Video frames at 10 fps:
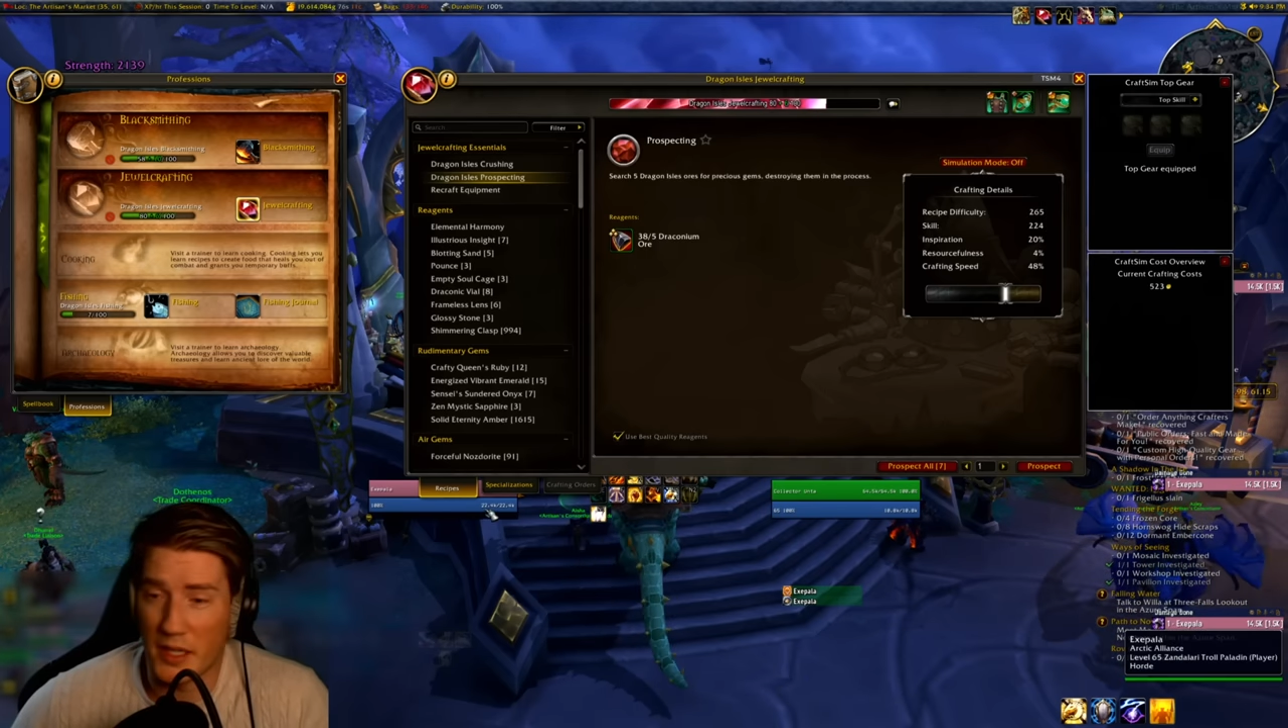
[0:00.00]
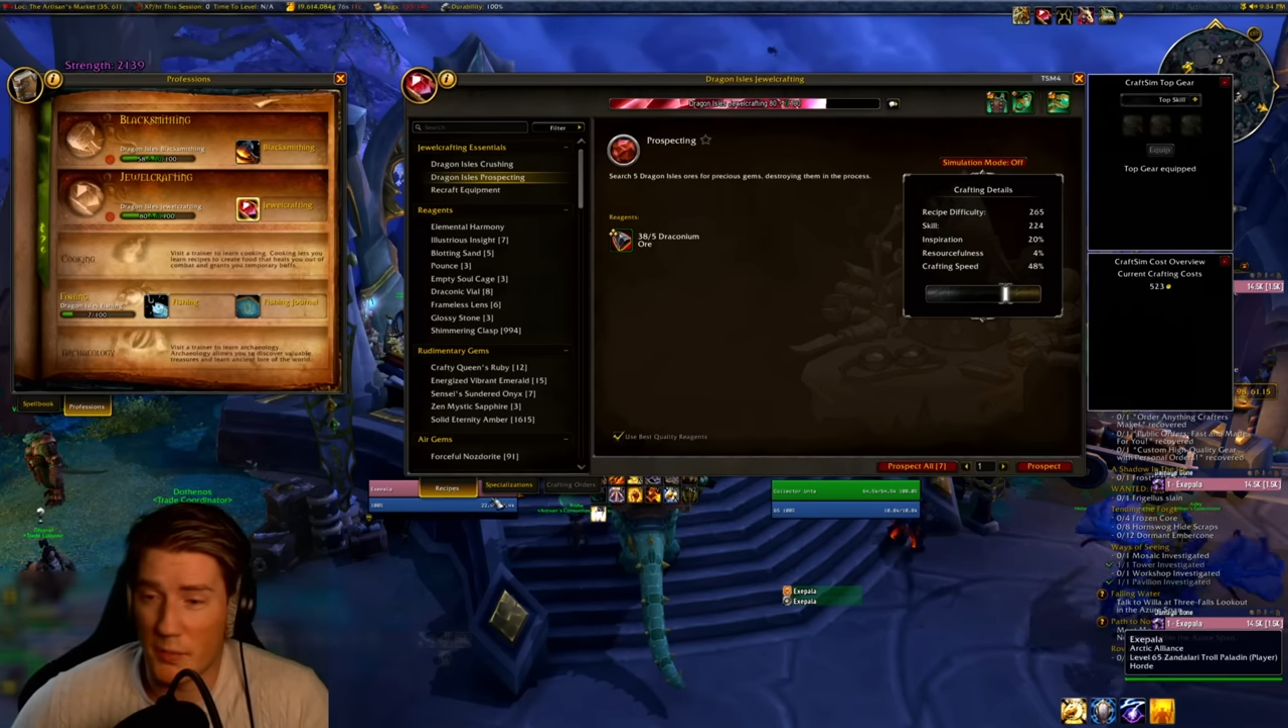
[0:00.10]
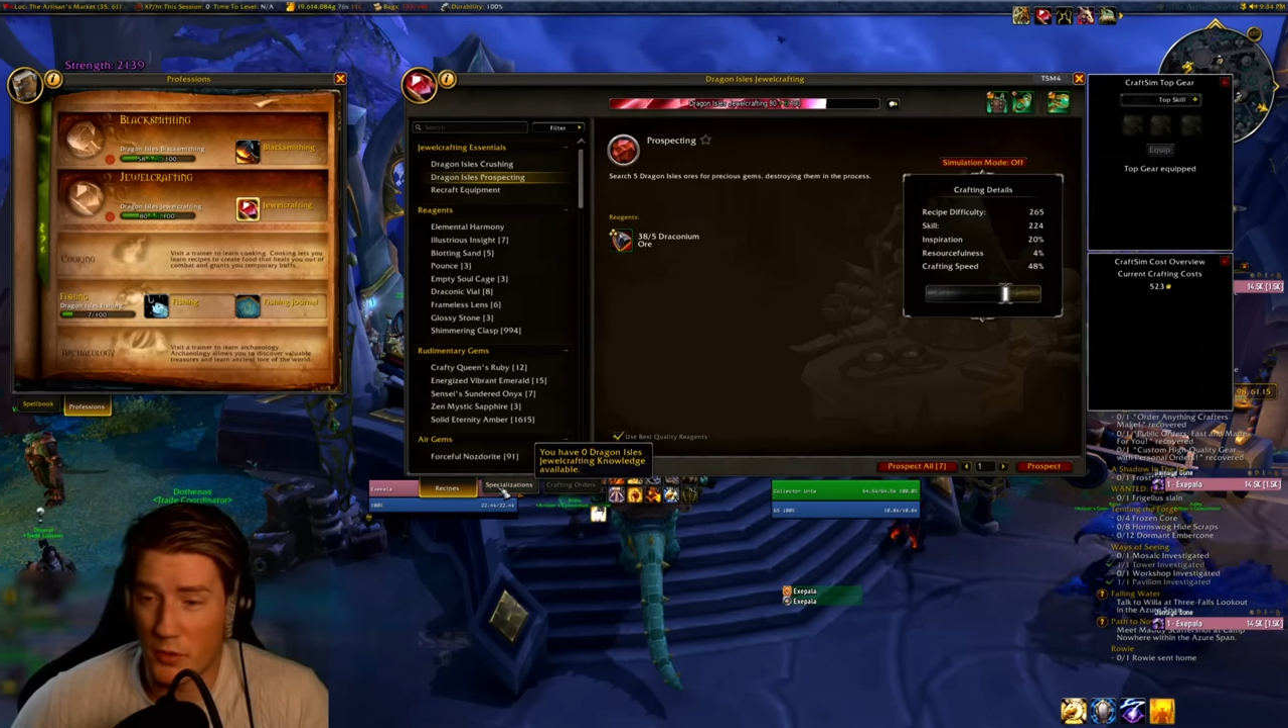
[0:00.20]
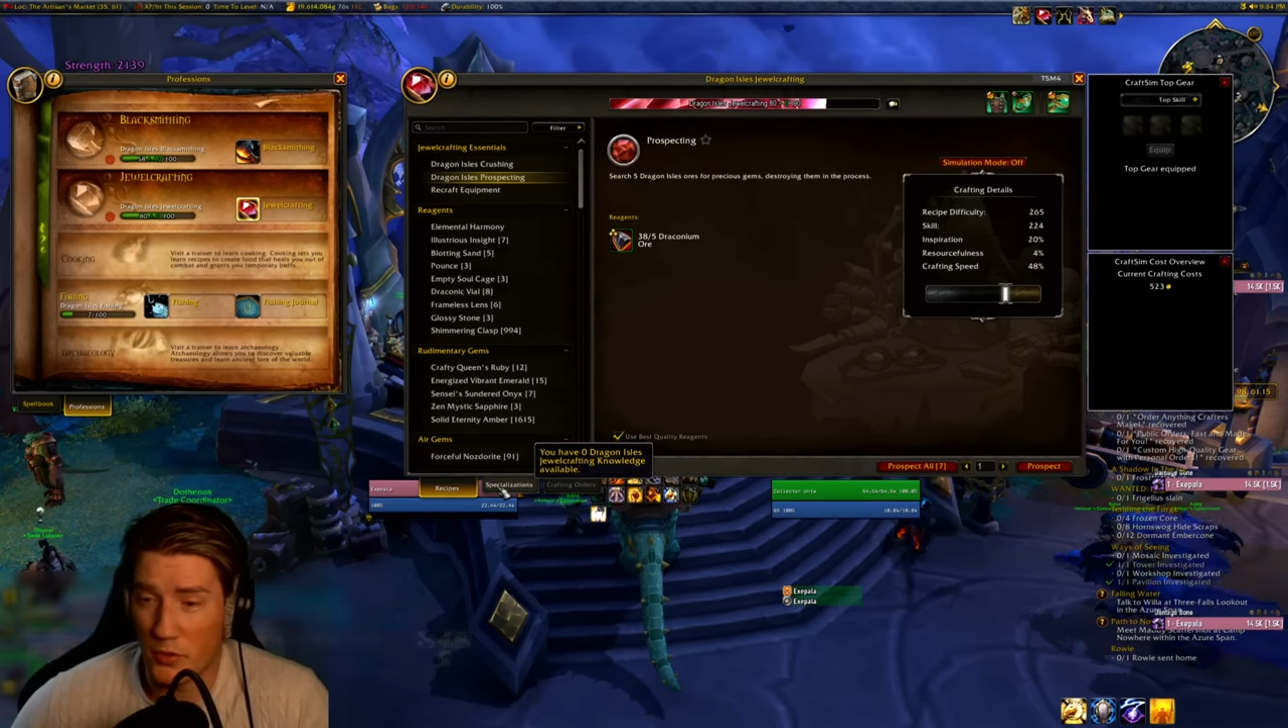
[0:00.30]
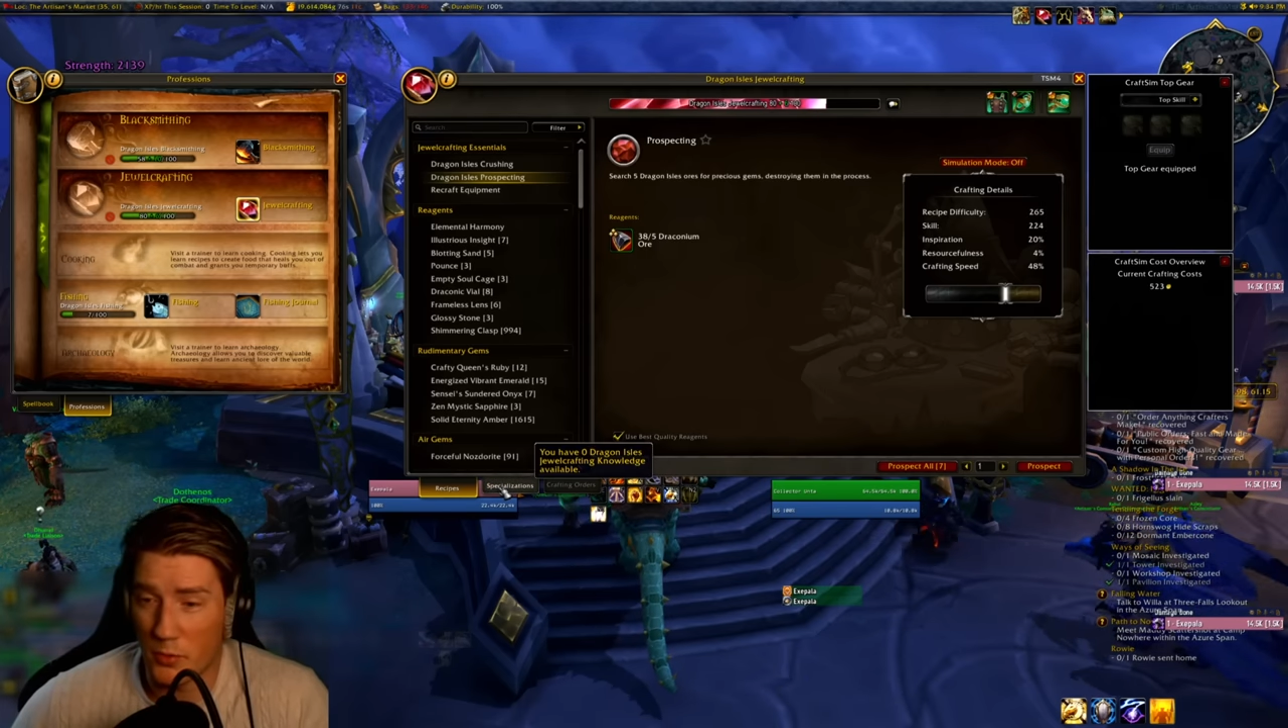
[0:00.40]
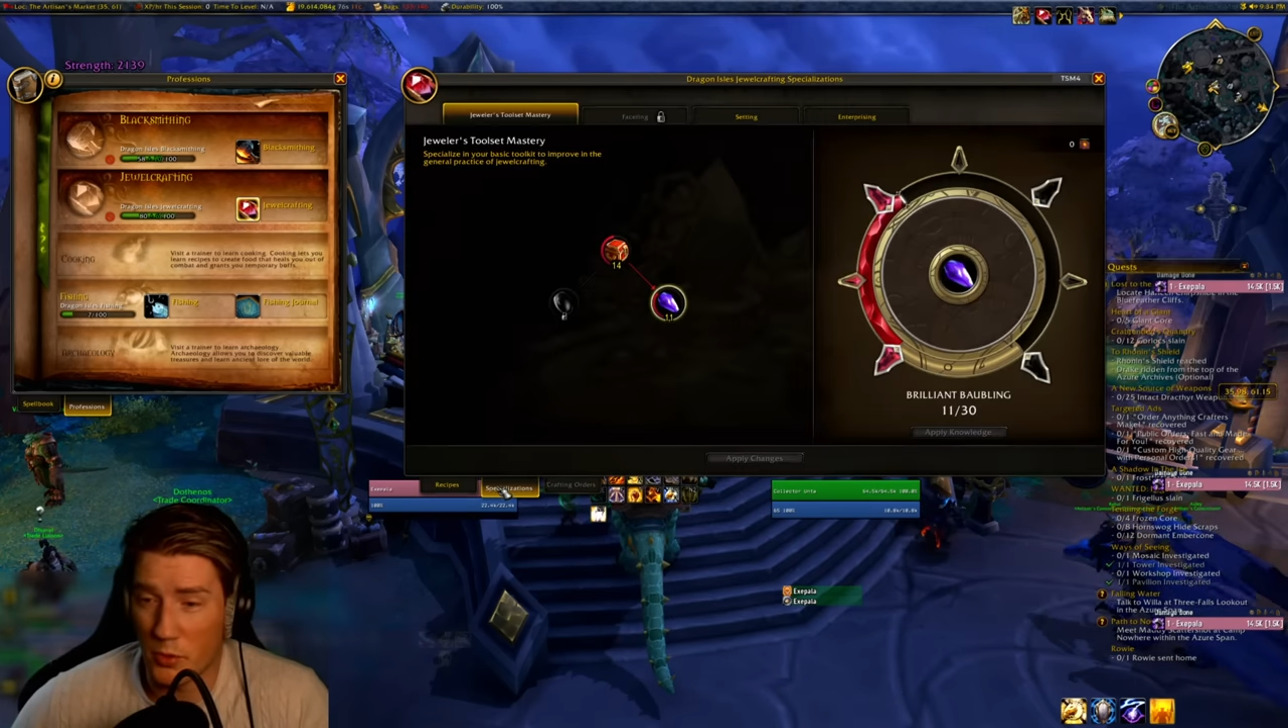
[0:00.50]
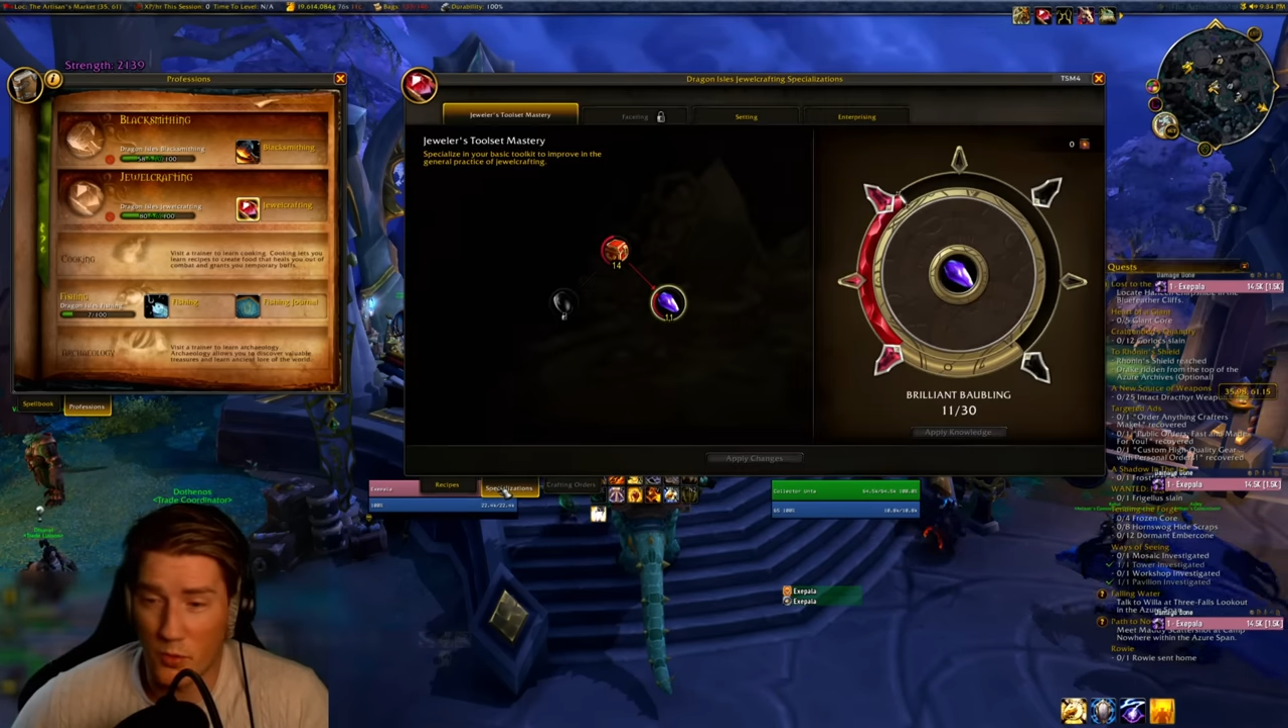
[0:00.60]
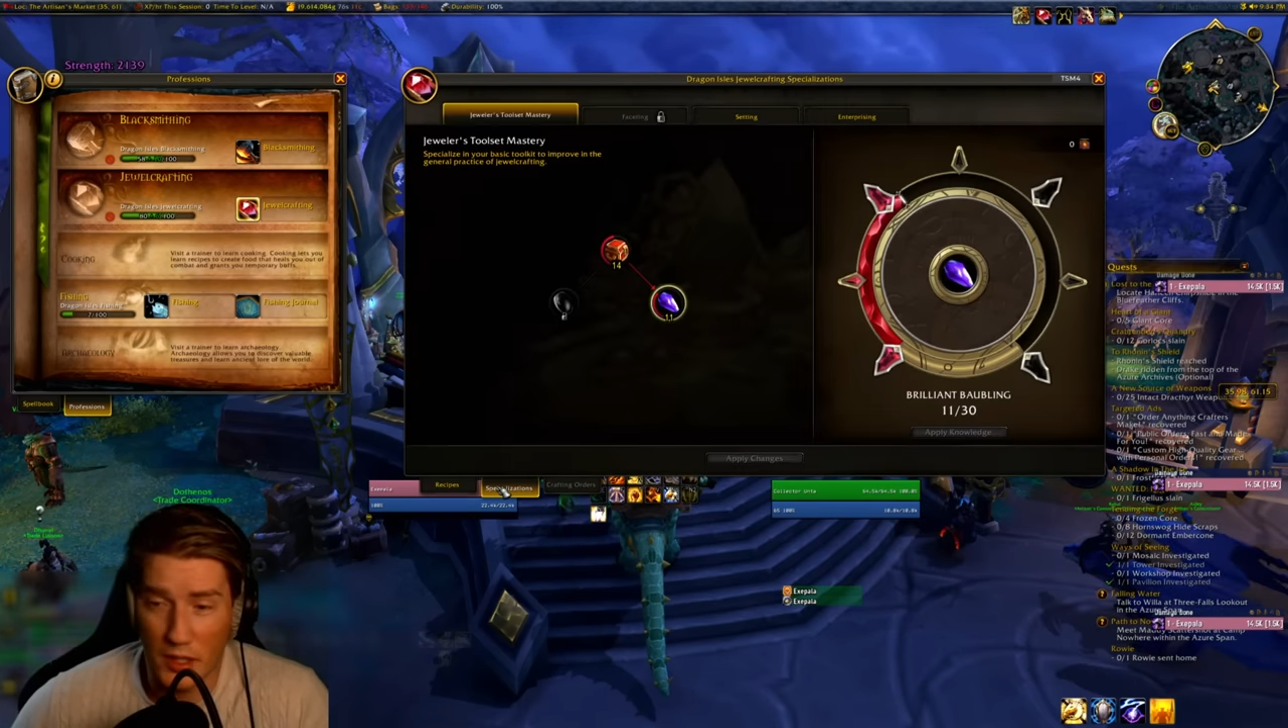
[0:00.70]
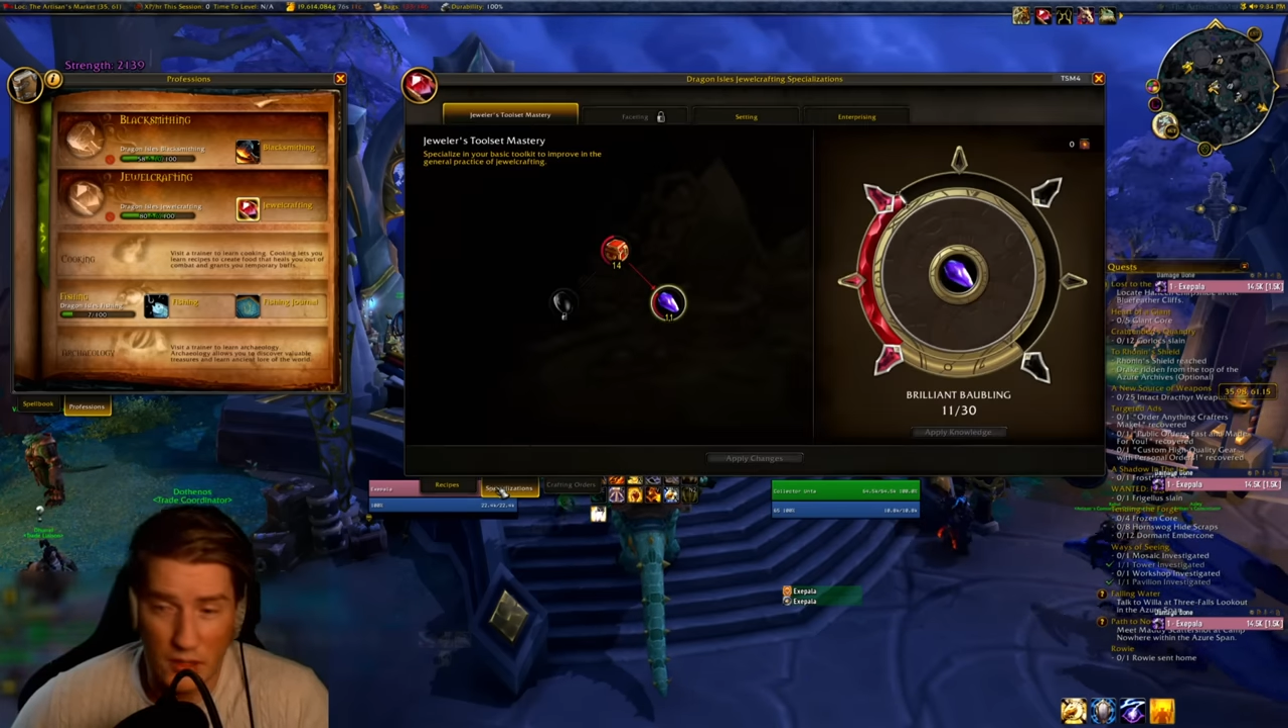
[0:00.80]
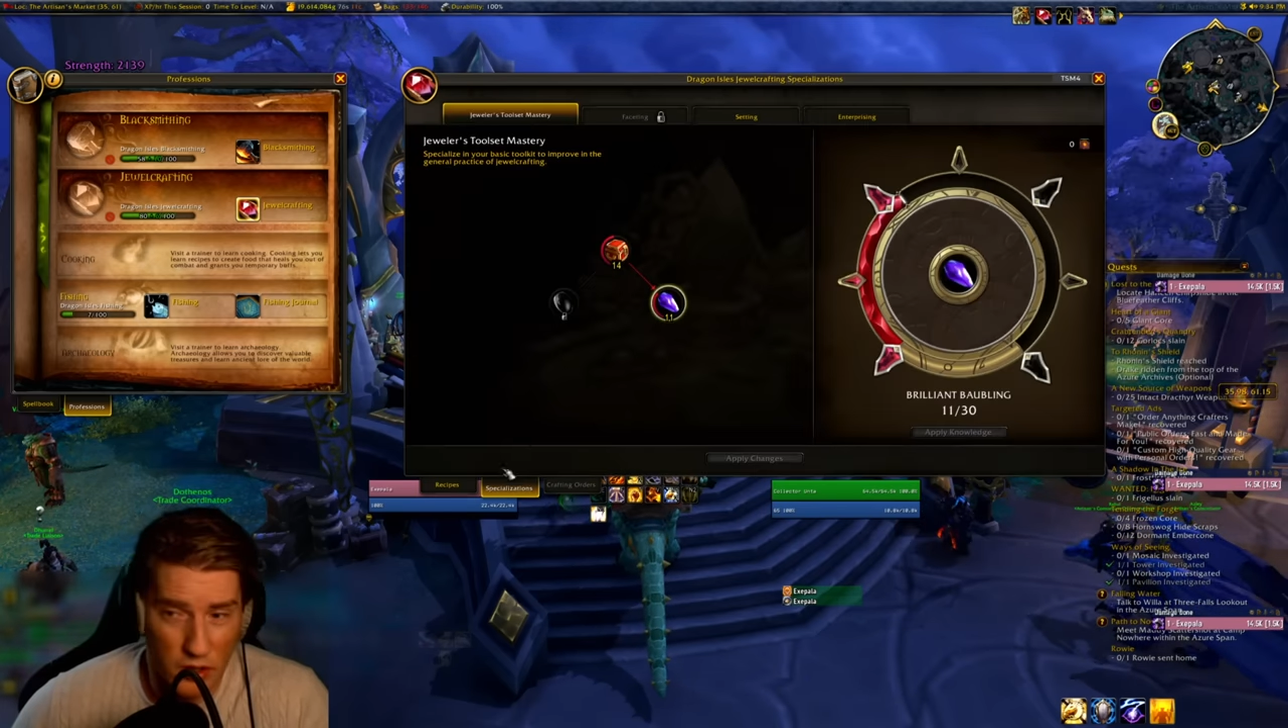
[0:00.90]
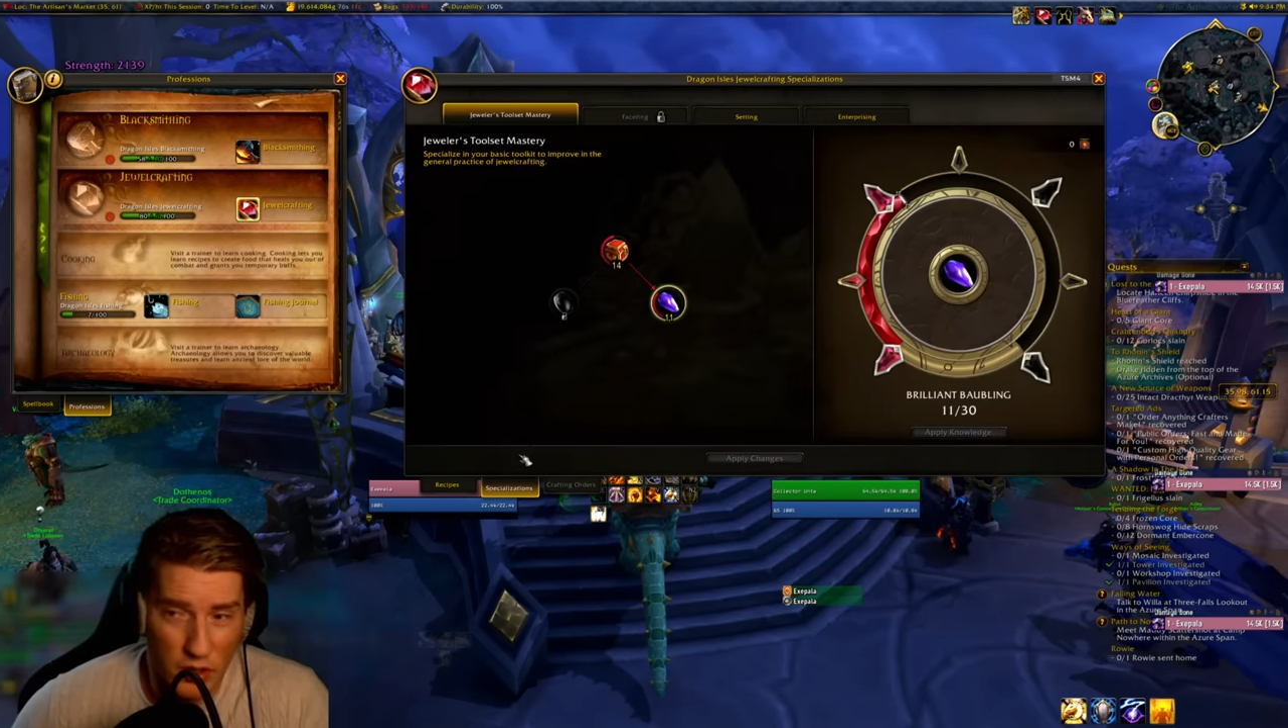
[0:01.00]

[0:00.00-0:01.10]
make it profitable at